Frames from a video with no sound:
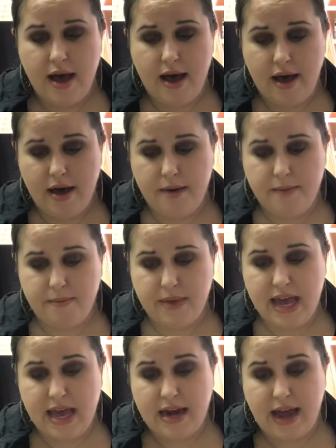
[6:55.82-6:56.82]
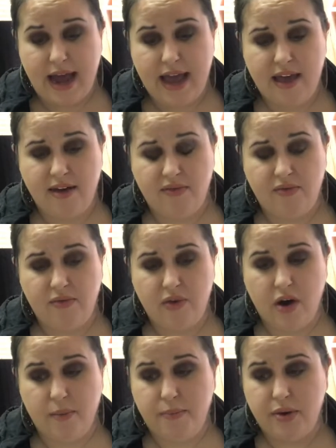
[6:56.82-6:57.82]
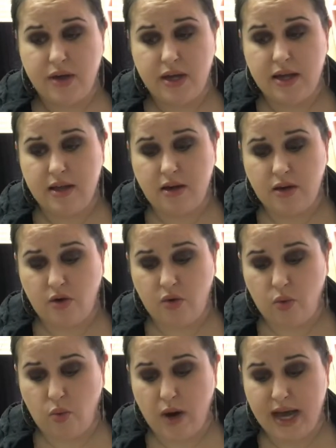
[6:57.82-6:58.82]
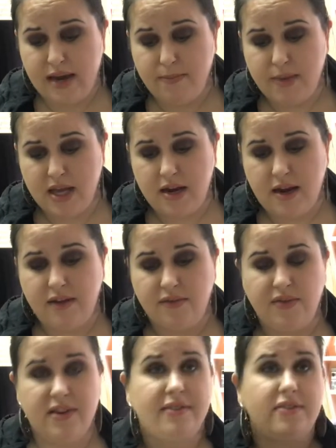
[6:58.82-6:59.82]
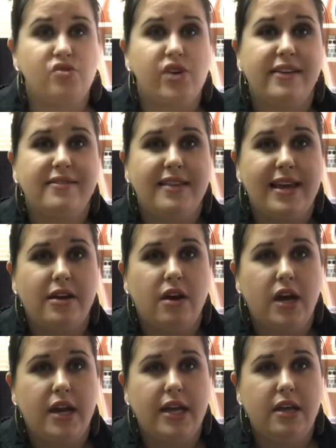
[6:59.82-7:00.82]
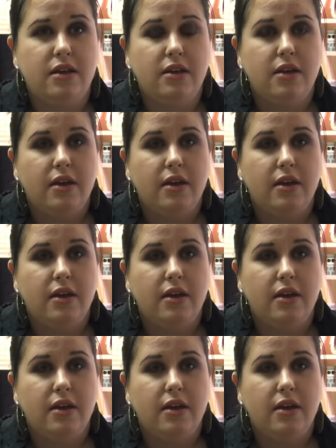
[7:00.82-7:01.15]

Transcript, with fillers: Um, and I have put quite a bit of distress ink on it,